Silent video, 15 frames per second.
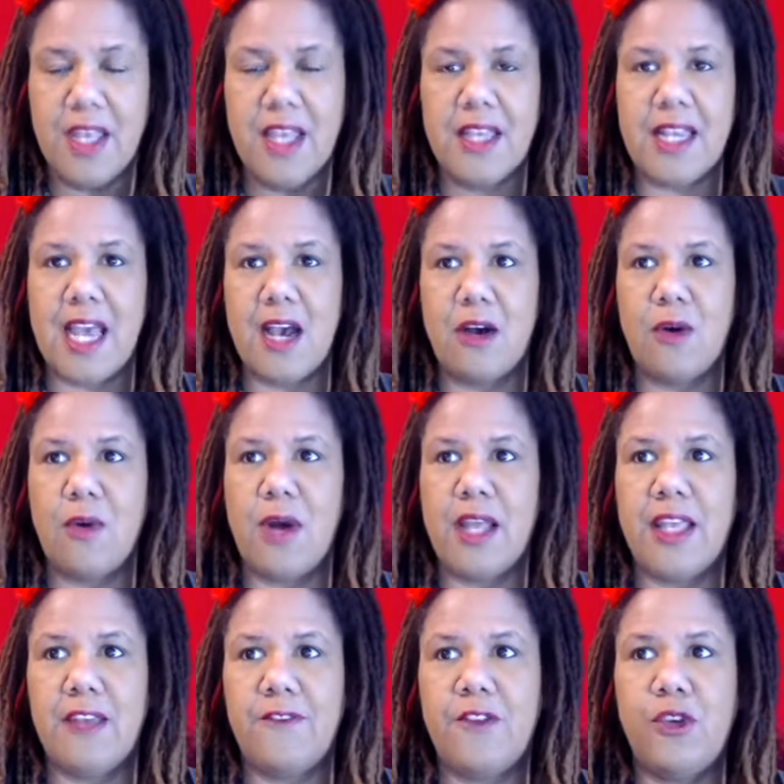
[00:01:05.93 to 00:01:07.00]
Now,
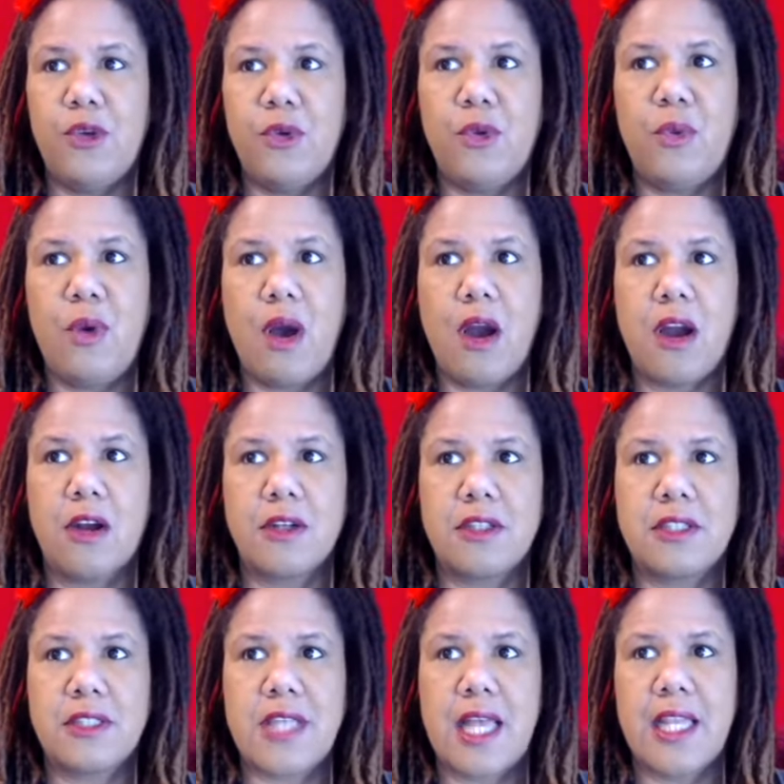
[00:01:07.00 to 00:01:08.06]
if you are
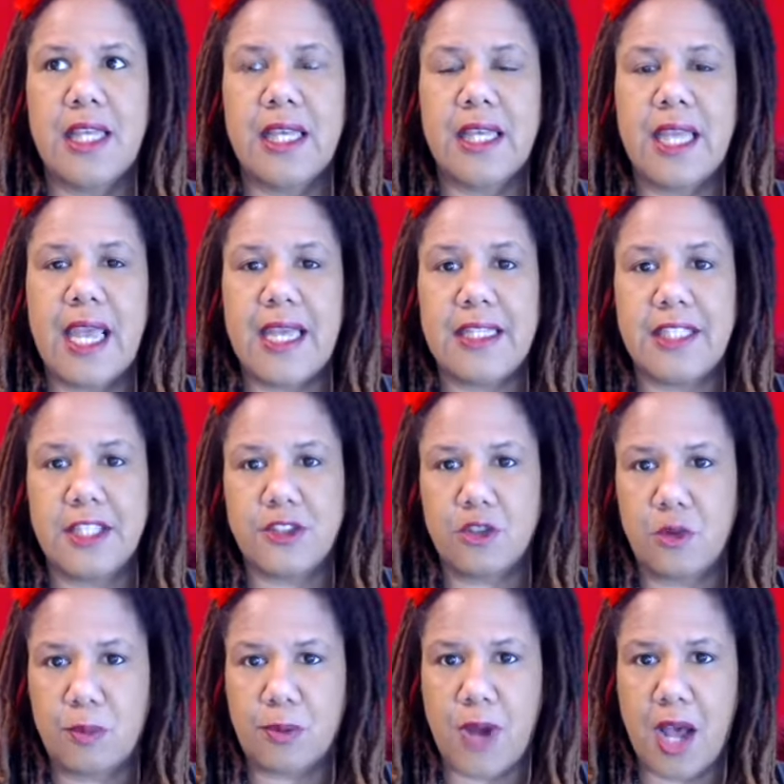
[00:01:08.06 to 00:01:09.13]
selling a digital
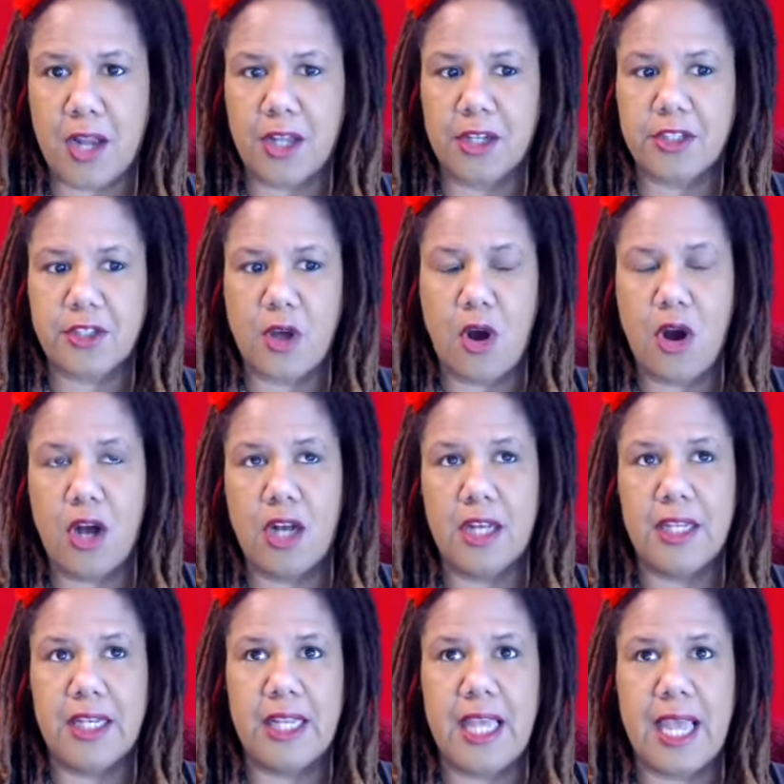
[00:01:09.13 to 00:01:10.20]
product on